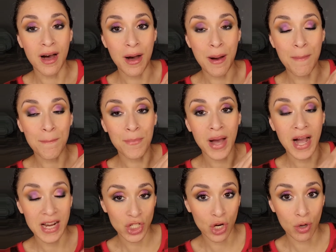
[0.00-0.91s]
um,
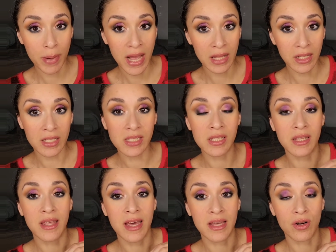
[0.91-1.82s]
eyeshadow palettes
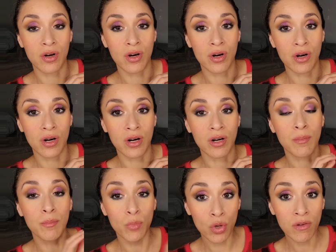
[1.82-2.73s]
that
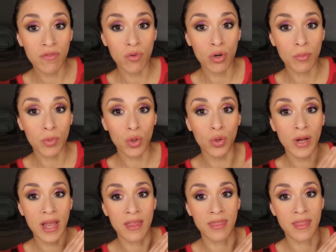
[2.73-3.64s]
are more
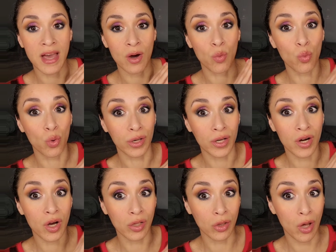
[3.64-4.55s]
affordable and that
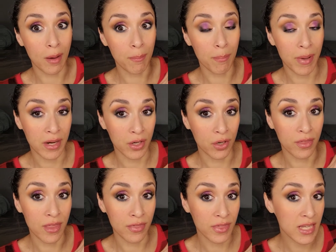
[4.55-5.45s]
work a lot
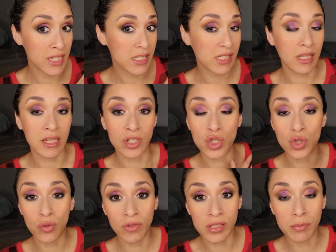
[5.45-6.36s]
better than this, like
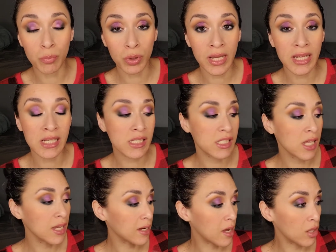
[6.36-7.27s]
Juvia's
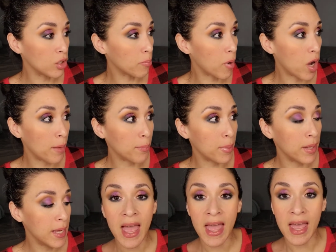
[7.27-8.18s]
Place, Colourpop,
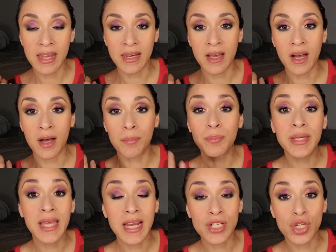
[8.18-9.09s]
and uh,
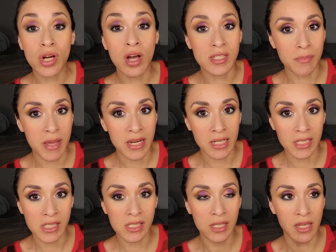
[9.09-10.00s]
BH
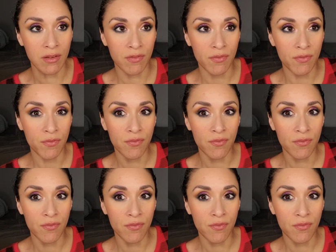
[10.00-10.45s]
Cosmetics, if